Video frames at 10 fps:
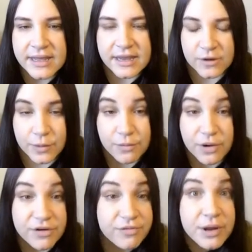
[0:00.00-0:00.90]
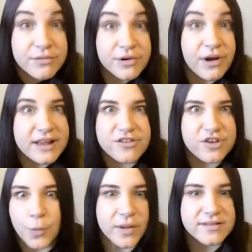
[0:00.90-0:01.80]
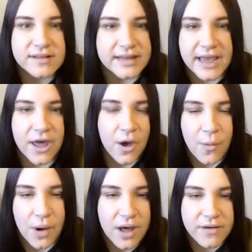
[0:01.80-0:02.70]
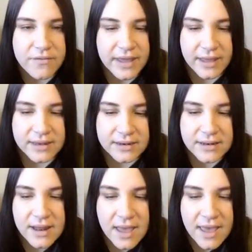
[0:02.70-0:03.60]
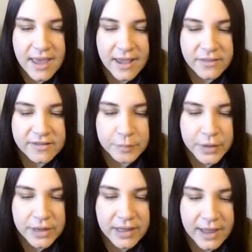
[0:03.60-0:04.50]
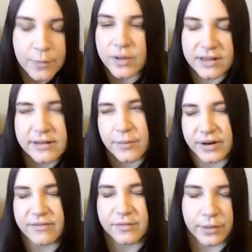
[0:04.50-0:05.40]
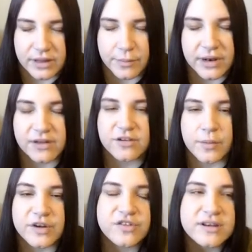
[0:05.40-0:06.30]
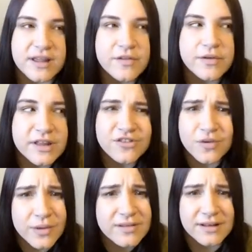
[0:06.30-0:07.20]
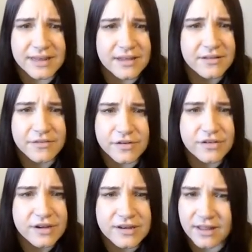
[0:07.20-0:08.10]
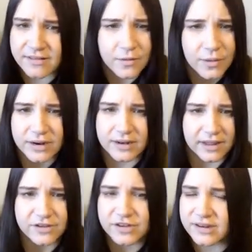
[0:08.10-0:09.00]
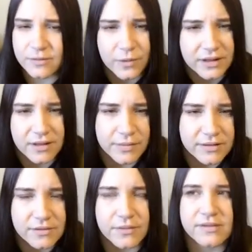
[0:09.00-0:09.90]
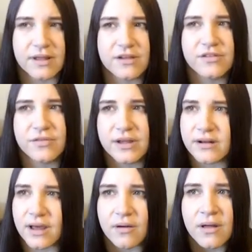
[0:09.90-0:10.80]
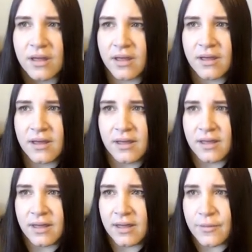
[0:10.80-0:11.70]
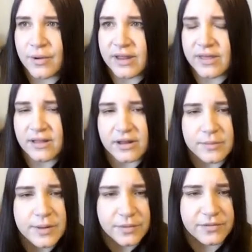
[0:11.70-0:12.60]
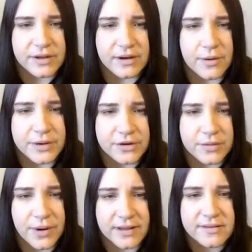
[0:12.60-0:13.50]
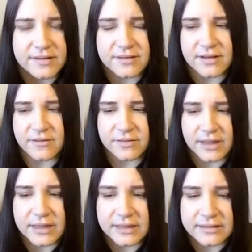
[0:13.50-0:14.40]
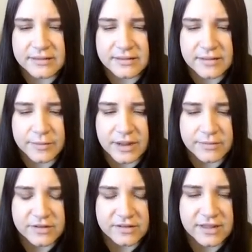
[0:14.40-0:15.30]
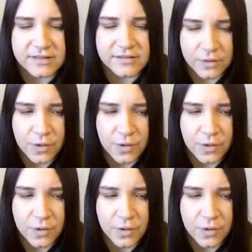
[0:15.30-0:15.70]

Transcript: you know, what, what regrets she wants to let go of. And in this book, I will, a little bit of a spoiler, but not too much, she does realize she wants to live. She doesn't want to die. She didn't want to commit suicide. She figured out what I think a lot of people figure out when you're depressed and stuff that it's sometimes it just gets so